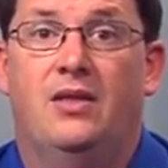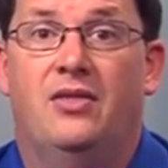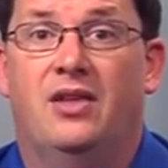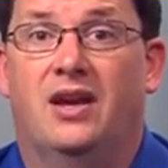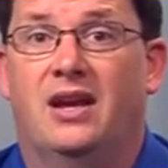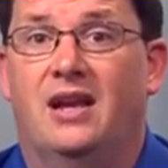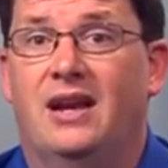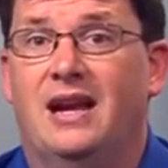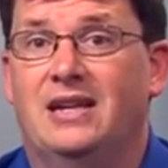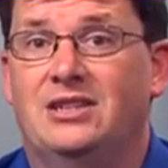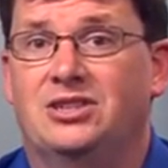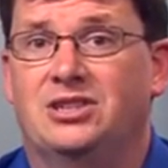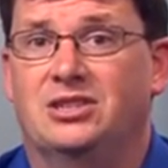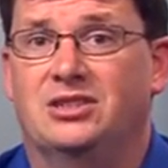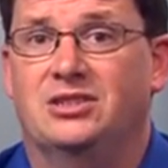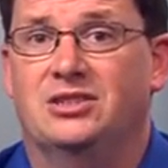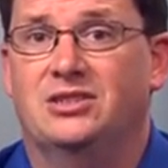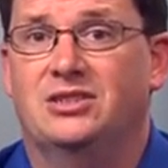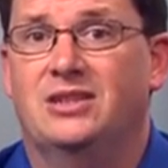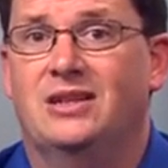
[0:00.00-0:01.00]
The
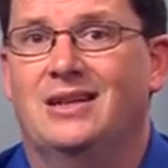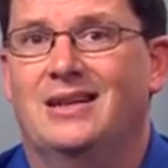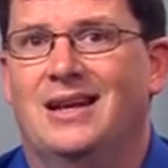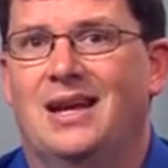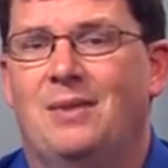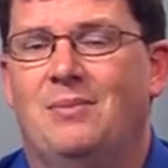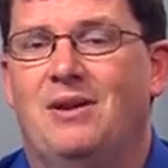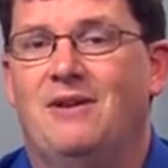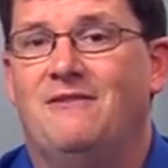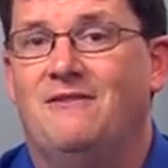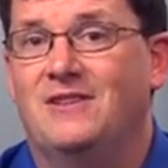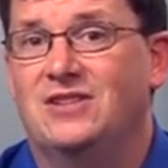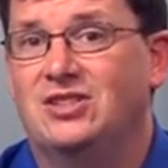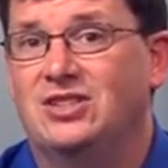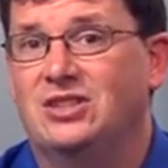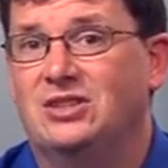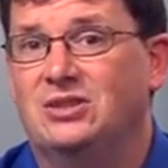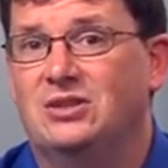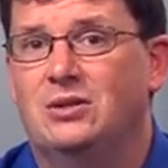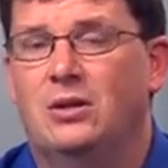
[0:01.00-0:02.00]
connections can be
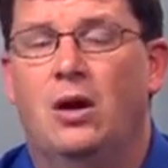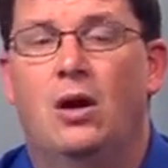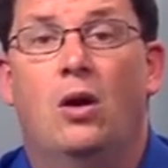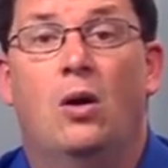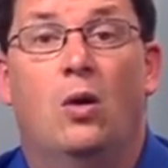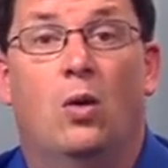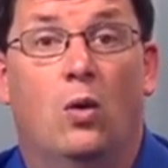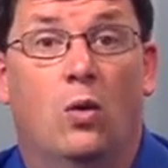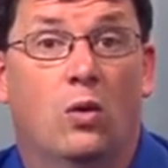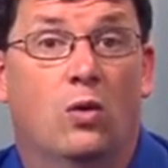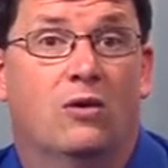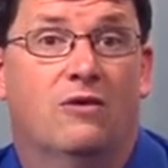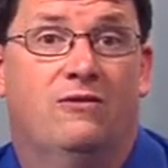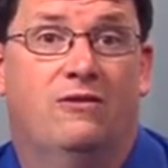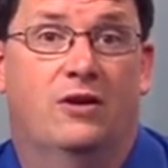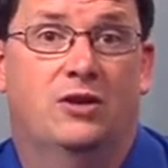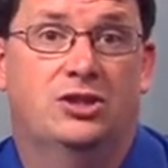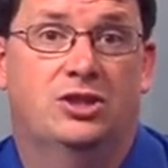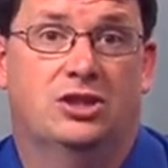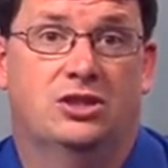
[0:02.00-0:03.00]
physical or
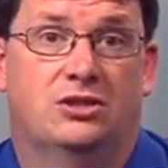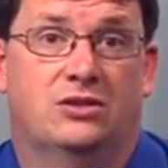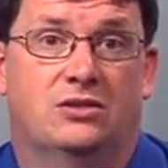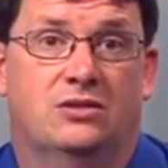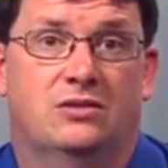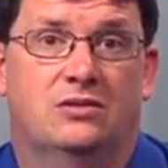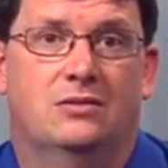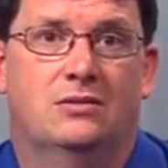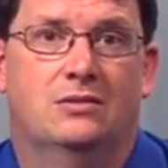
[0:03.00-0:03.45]
functional.